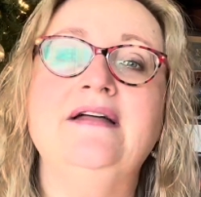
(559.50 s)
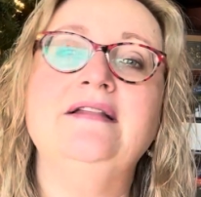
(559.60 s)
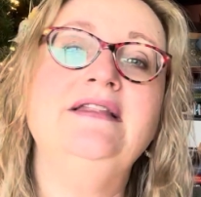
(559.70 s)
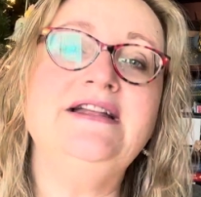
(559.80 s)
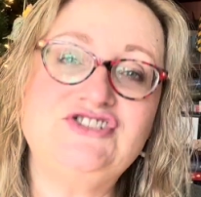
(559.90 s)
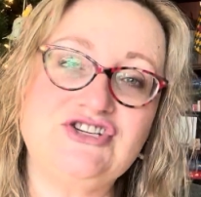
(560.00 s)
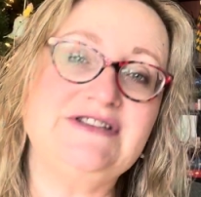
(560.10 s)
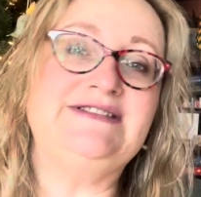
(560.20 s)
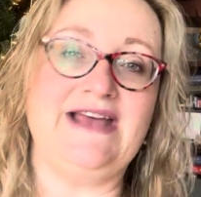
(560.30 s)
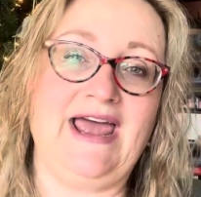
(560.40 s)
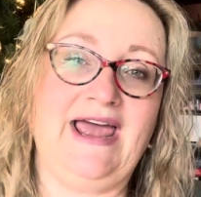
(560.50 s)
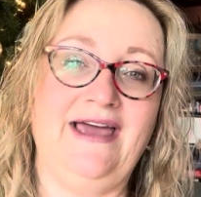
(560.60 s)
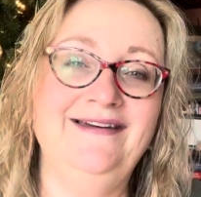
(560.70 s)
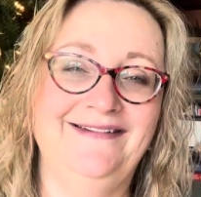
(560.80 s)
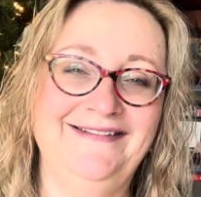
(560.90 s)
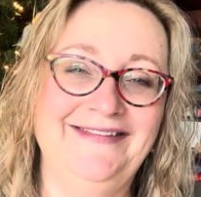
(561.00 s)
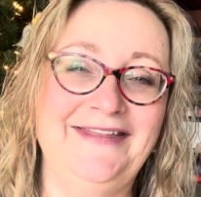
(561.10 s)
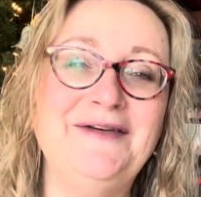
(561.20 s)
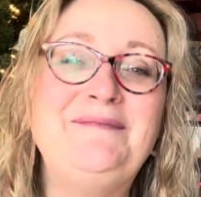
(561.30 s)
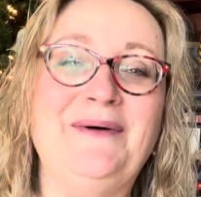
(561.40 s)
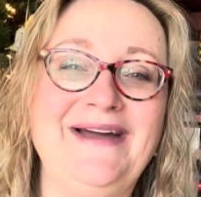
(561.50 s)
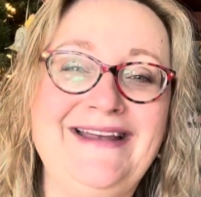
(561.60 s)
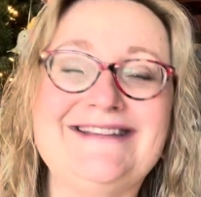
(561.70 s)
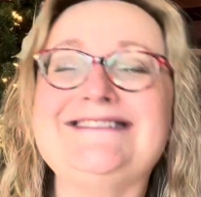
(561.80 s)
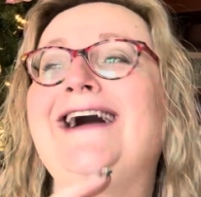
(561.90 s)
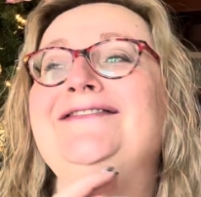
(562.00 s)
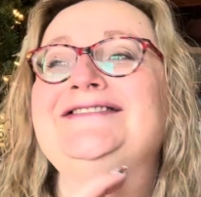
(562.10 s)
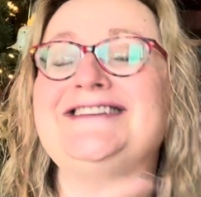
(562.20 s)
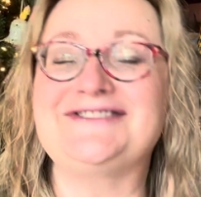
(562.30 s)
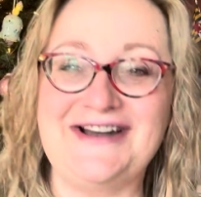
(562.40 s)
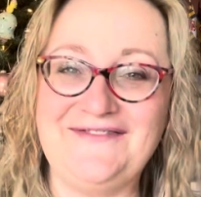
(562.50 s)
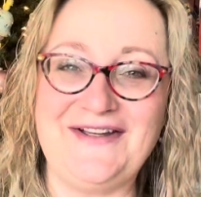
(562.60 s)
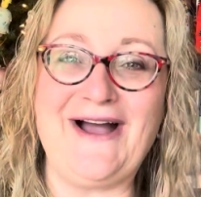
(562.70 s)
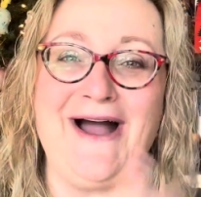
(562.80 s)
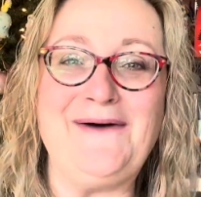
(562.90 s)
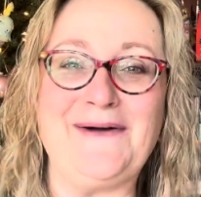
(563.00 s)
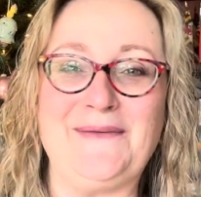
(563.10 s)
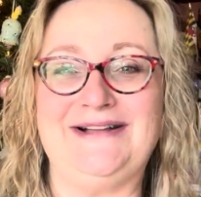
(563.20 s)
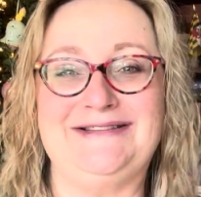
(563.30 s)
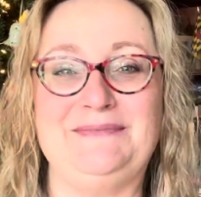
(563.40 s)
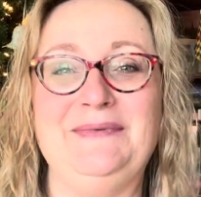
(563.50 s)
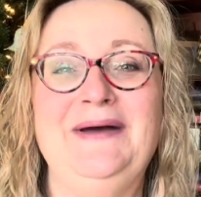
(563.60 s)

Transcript: Let's just say the point is I'm still trying to figure out how I want to